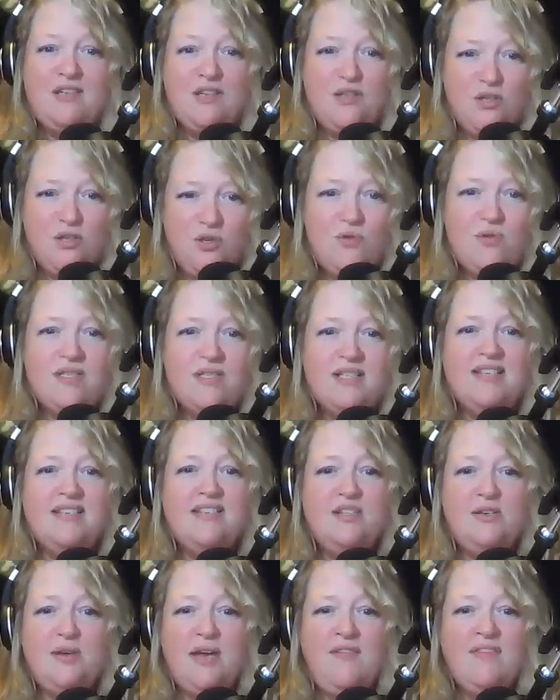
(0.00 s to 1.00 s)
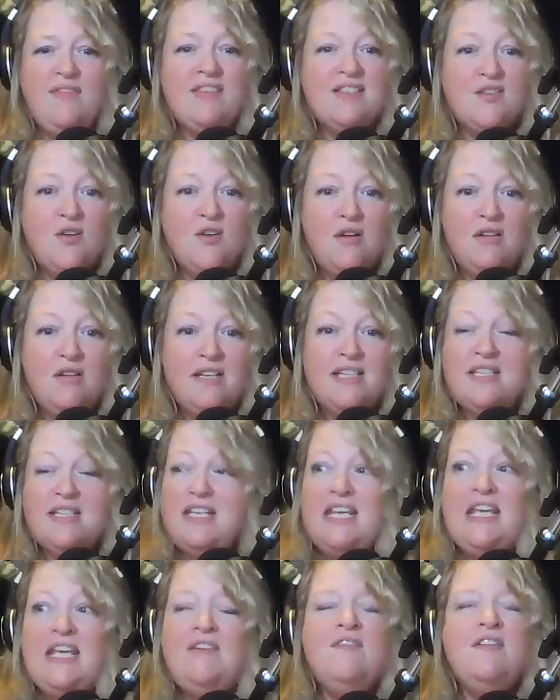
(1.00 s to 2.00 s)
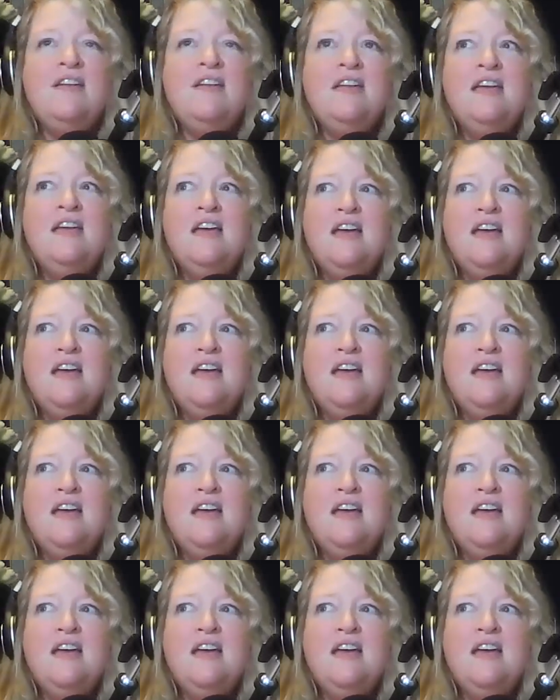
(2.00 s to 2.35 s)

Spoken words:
to choose list, you have this long list, even